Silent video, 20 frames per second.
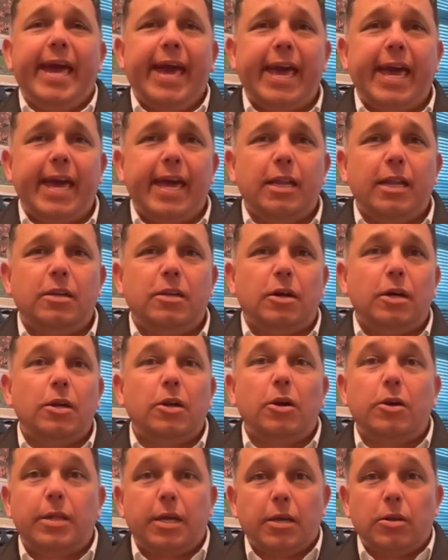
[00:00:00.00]
and I
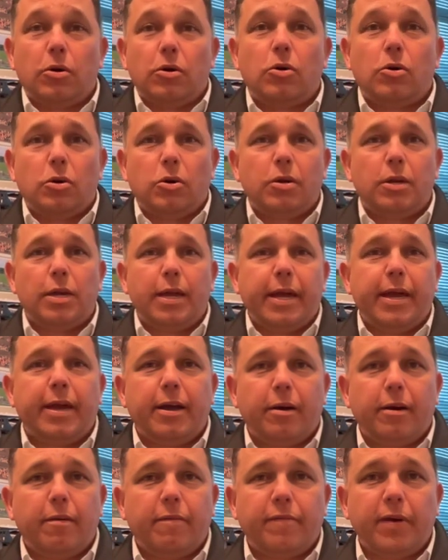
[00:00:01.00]
know that on
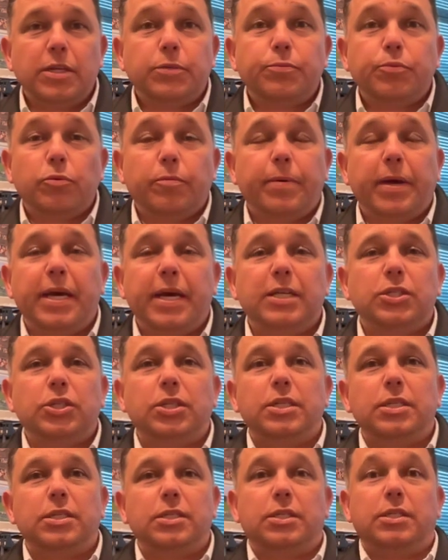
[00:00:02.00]
our Facebook
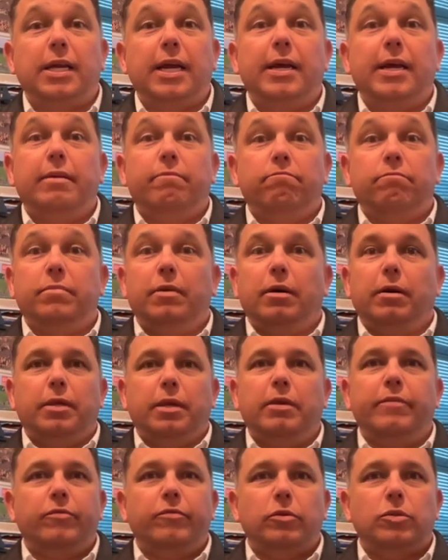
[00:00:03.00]
pages, and I
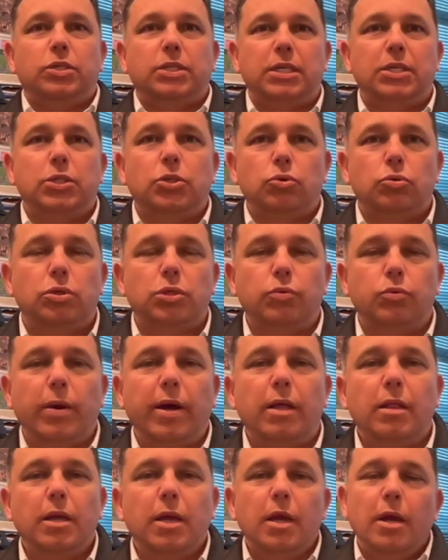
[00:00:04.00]
think even on Seesaw as
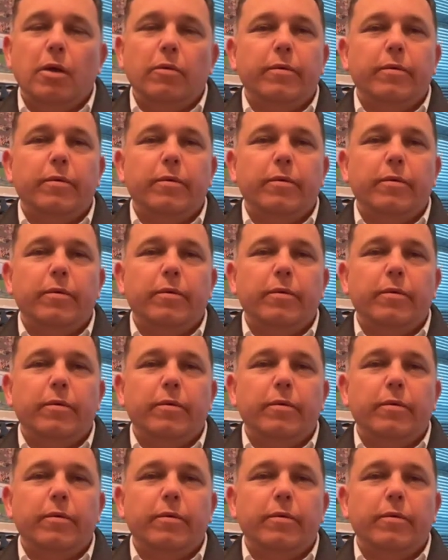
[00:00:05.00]
well,